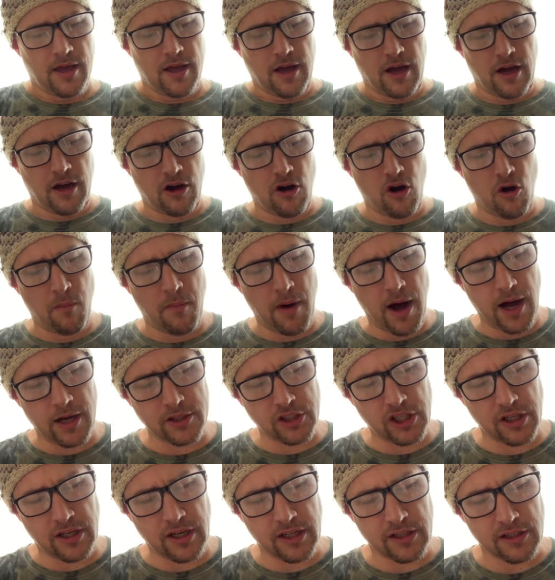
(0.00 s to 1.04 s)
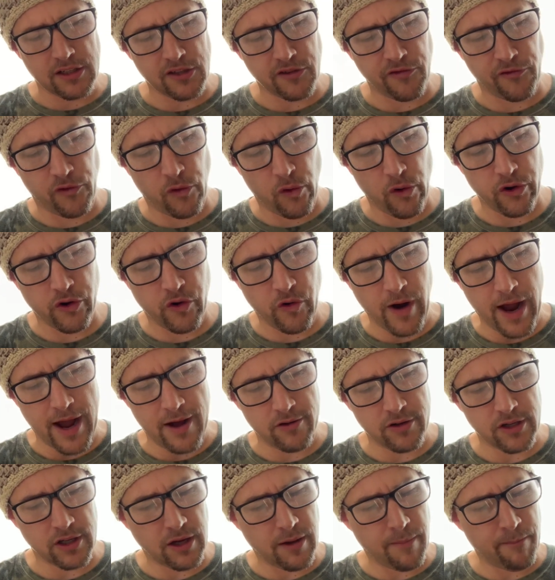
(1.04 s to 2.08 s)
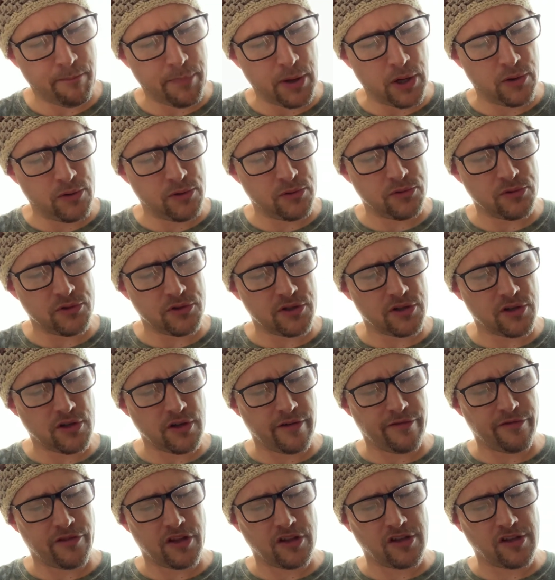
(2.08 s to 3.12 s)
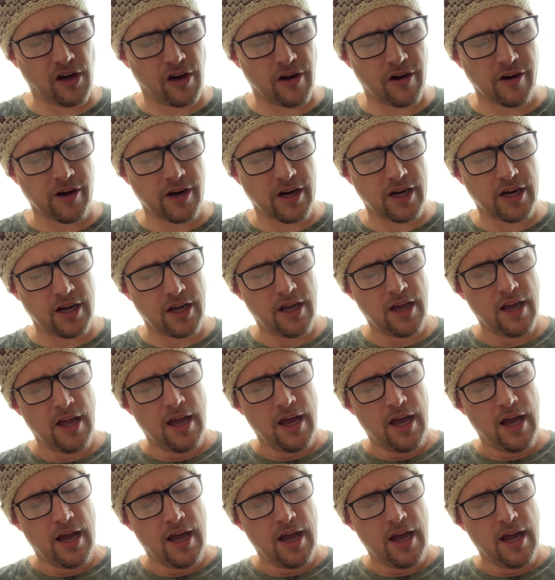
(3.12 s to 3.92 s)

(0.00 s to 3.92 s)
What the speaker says: a homogeneous foreground composed of the dark,